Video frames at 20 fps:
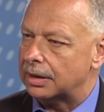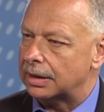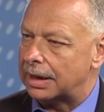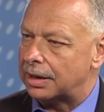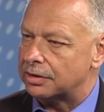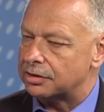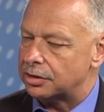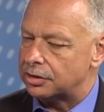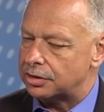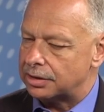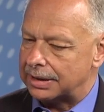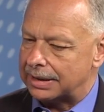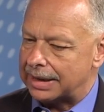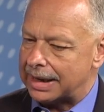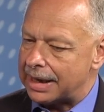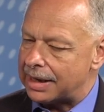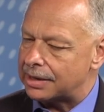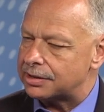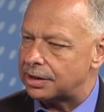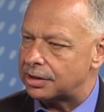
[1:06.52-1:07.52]
allows us to get
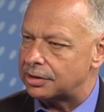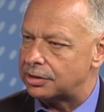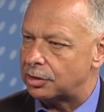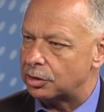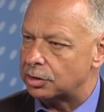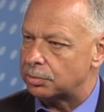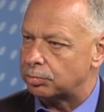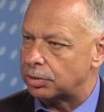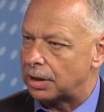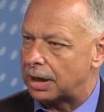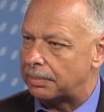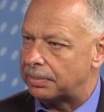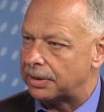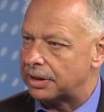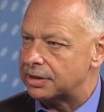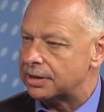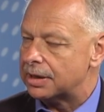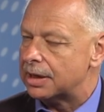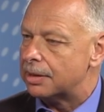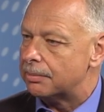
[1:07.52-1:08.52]
access to those
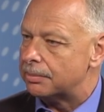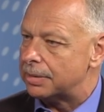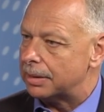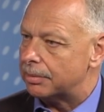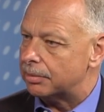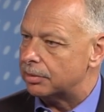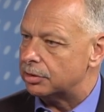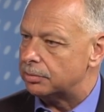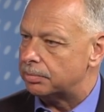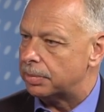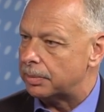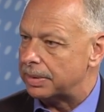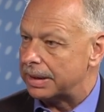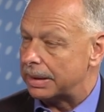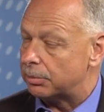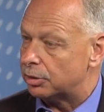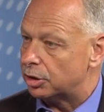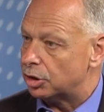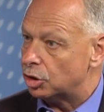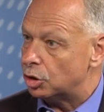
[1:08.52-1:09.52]
properties, be able
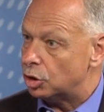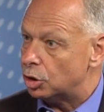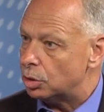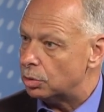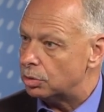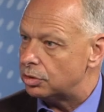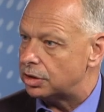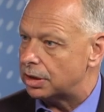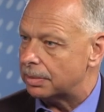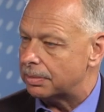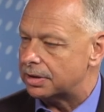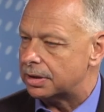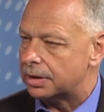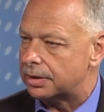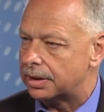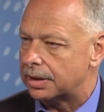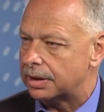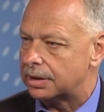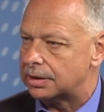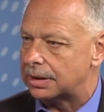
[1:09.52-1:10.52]
to use them into
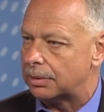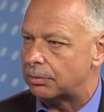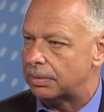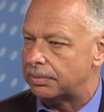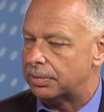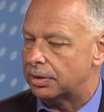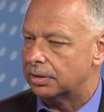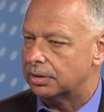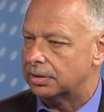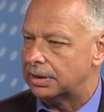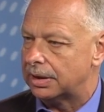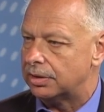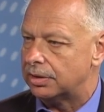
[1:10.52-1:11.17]
things that we build and